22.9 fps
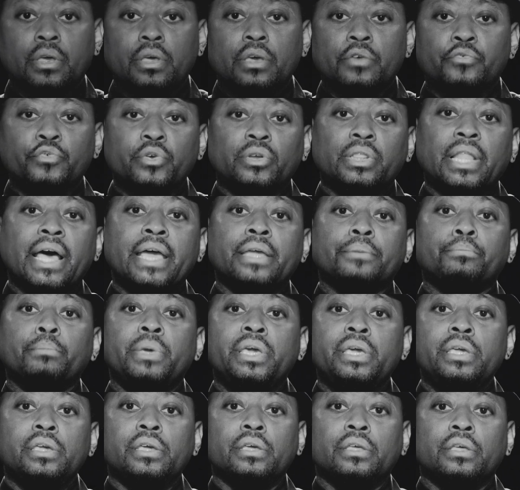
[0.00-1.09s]
If you're like
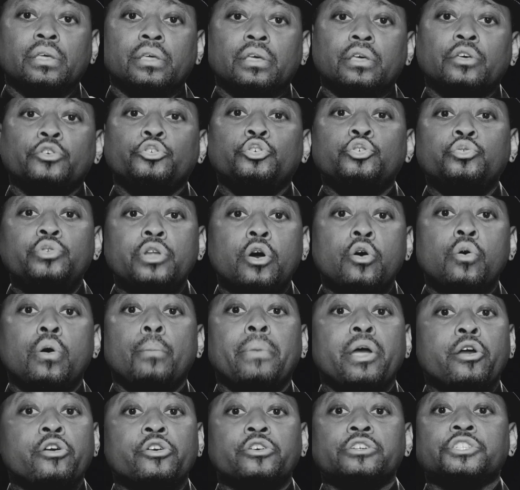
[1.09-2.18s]
me, you know
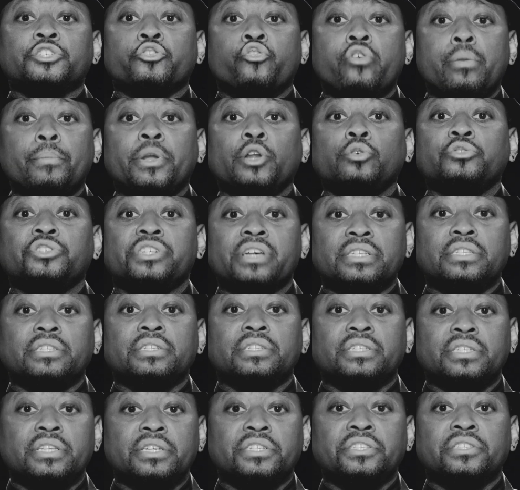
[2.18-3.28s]
America's criminal
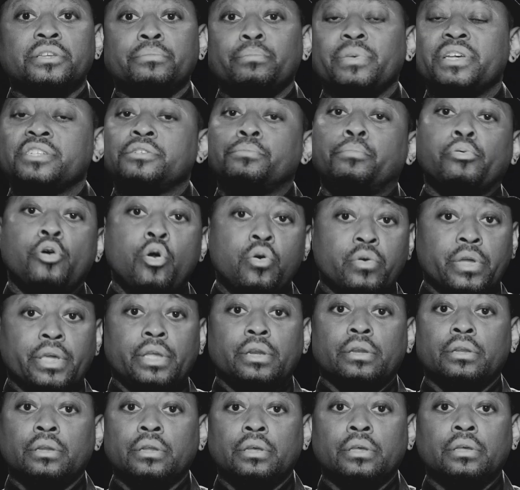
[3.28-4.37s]
justice system is
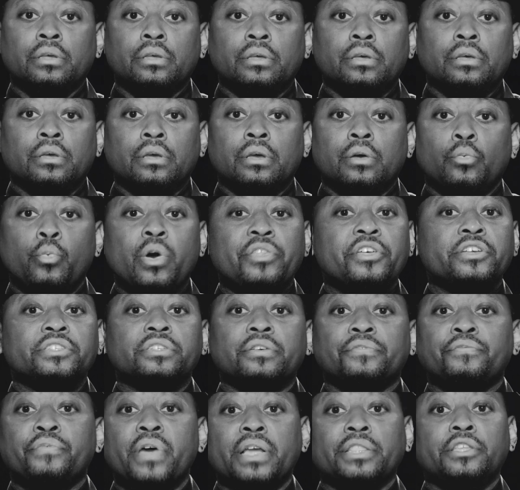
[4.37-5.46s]
broken. Whether
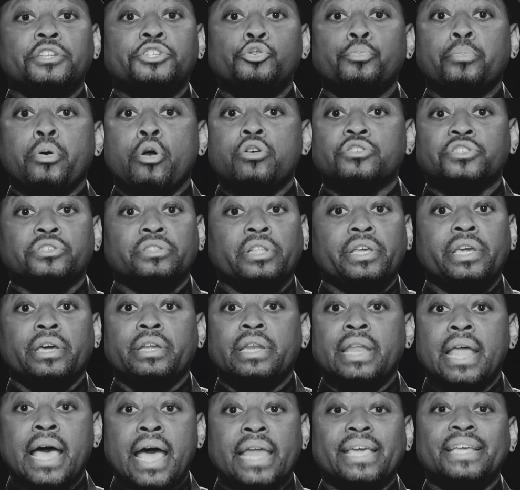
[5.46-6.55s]
it's affected you personally
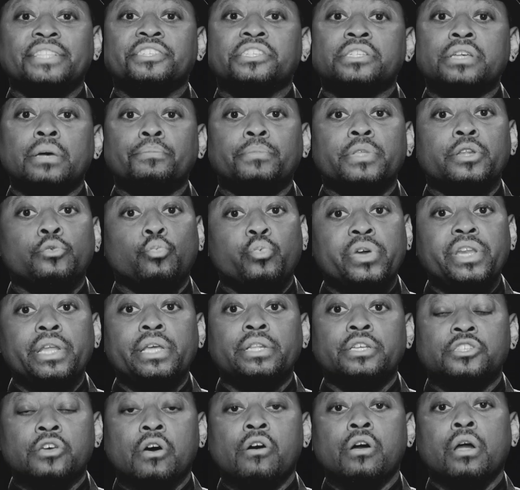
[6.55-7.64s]
or not, it's something we
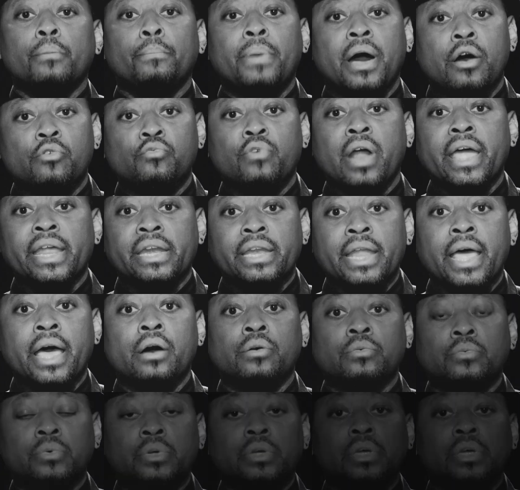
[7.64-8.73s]
need to talk about right now.